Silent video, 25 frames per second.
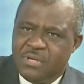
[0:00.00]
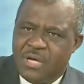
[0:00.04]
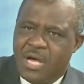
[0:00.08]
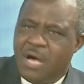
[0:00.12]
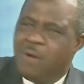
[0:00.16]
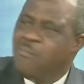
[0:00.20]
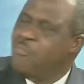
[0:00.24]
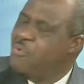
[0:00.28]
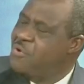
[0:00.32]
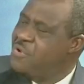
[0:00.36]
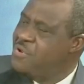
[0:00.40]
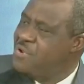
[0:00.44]

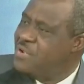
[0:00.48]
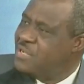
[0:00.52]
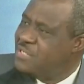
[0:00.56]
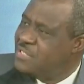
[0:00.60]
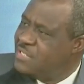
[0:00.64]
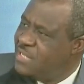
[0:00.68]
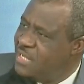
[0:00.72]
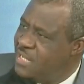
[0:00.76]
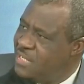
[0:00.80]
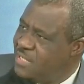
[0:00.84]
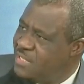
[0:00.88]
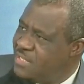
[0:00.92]

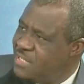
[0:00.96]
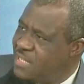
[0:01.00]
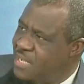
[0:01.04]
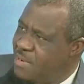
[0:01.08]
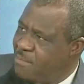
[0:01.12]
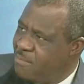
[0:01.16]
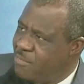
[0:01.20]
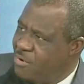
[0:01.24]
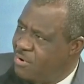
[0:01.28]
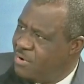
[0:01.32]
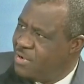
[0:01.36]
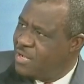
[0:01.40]
harmoniously
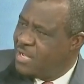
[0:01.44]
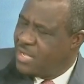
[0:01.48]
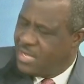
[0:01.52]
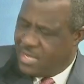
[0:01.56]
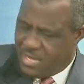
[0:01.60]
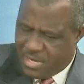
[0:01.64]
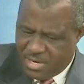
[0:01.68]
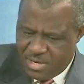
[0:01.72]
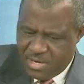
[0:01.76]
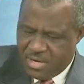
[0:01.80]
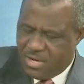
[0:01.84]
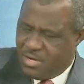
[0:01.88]
among
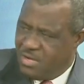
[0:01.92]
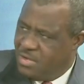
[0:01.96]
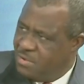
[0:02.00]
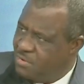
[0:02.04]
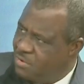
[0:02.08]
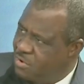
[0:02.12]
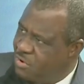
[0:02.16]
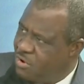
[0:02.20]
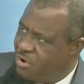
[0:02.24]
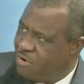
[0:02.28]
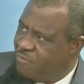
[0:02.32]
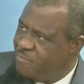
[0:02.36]

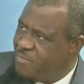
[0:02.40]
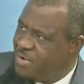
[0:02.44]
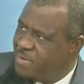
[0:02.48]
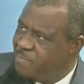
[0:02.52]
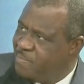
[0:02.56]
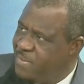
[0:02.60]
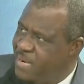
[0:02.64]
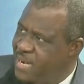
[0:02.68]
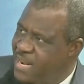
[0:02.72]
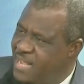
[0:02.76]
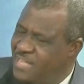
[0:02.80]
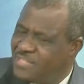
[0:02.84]

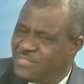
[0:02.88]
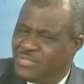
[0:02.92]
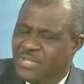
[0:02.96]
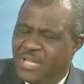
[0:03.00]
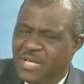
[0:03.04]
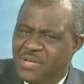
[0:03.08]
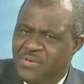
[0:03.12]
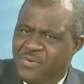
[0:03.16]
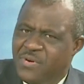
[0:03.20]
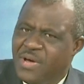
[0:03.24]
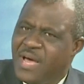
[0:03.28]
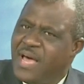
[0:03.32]
government players so
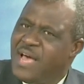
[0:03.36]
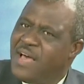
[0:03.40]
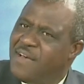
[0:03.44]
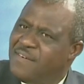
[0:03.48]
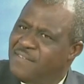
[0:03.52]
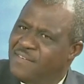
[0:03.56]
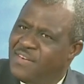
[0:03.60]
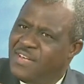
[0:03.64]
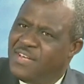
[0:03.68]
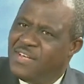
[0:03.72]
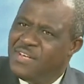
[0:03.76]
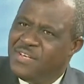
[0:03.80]
that you
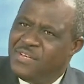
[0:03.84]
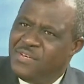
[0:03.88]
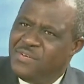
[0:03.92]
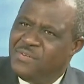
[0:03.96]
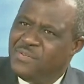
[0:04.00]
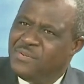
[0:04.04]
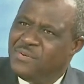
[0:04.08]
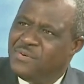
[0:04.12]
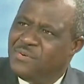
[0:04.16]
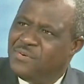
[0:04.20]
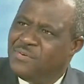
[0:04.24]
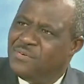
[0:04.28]
have,
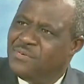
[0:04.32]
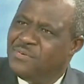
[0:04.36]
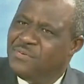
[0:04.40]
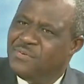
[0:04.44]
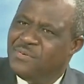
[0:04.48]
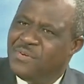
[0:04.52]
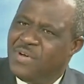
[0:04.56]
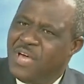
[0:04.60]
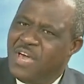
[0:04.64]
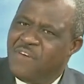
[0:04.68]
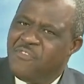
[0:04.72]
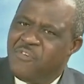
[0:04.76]
you know,
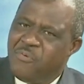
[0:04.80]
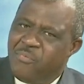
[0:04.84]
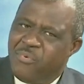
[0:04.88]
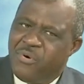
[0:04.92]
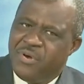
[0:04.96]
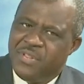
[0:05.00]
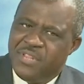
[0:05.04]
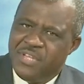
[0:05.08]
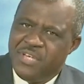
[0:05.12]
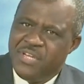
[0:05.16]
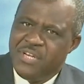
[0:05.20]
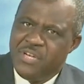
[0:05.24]

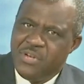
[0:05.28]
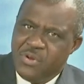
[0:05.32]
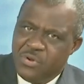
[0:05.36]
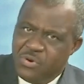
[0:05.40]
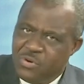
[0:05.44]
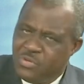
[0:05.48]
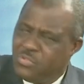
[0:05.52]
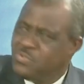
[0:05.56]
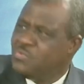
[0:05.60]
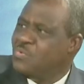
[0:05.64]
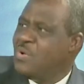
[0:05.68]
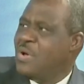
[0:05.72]
everybody
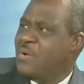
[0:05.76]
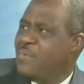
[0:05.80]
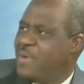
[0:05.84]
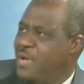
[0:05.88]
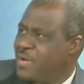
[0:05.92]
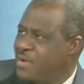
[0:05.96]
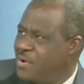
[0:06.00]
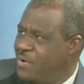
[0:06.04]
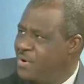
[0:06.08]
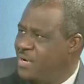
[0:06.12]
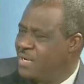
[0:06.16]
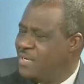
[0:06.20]
knows where
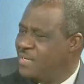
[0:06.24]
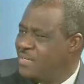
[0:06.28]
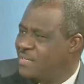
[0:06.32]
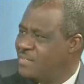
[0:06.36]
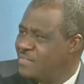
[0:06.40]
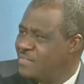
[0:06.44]
we're going